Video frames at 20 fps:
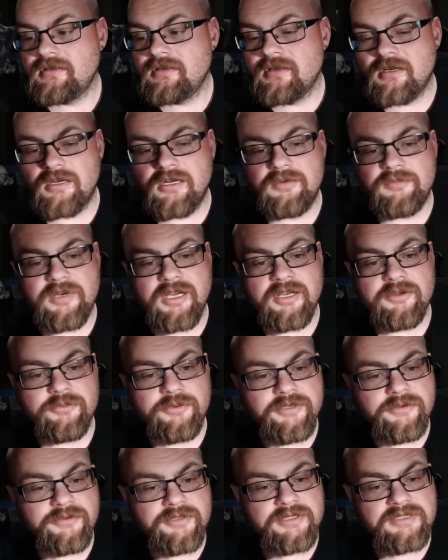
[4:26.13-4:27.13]
I
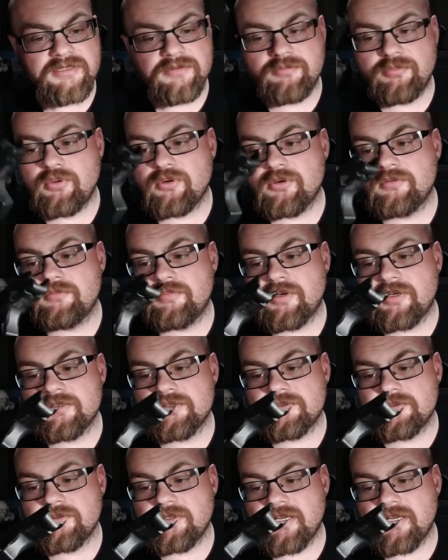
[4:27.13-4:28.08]
re-greased important parts to it.